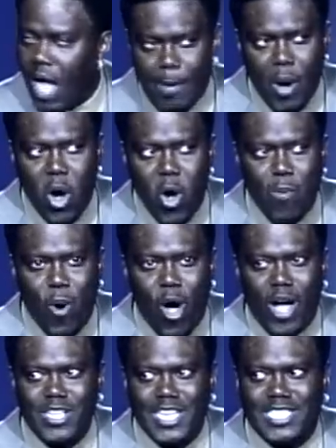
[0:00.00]
I'm old,
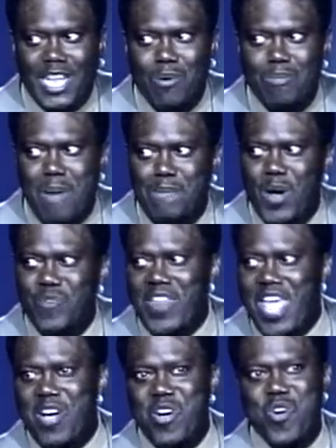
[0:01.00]
boy. Yesterday was my
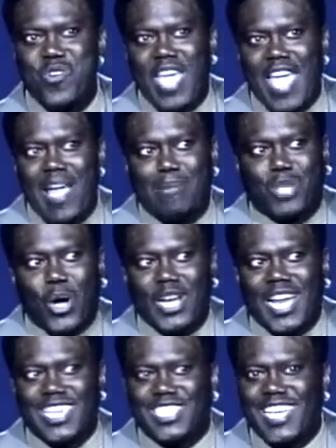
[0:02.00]
birthday. Old. Can't up talk
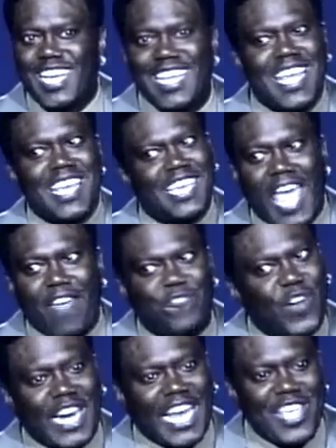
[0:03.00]
a lot of shit. Can't
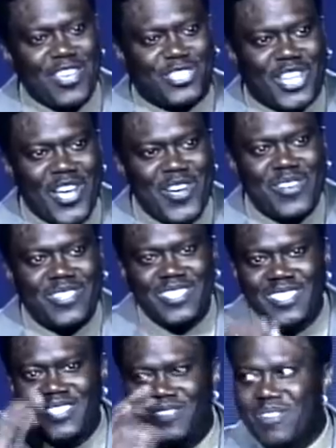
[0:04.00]
fuck like I used to.
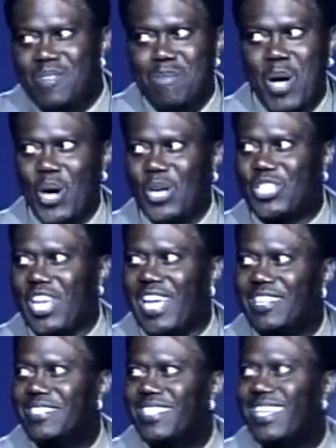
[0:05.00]

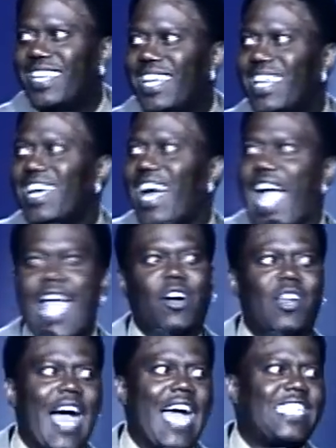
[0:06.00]
Bullshit. I ain't
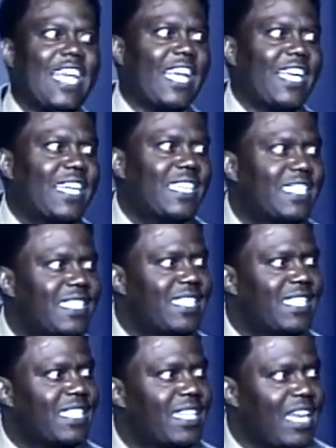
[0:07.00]
gonna lie to you.
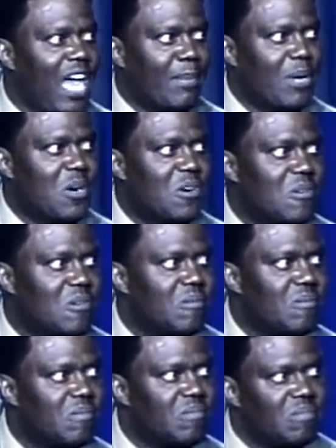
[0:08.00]
I'm old.
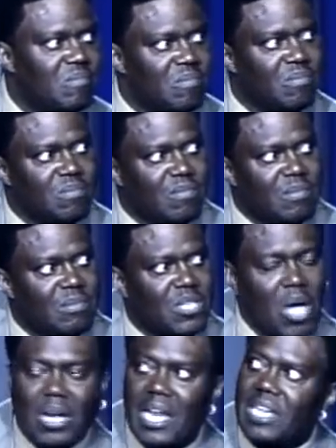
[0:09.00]

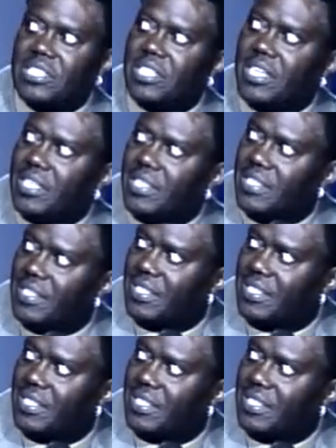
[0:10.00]
Talk a lot of shit.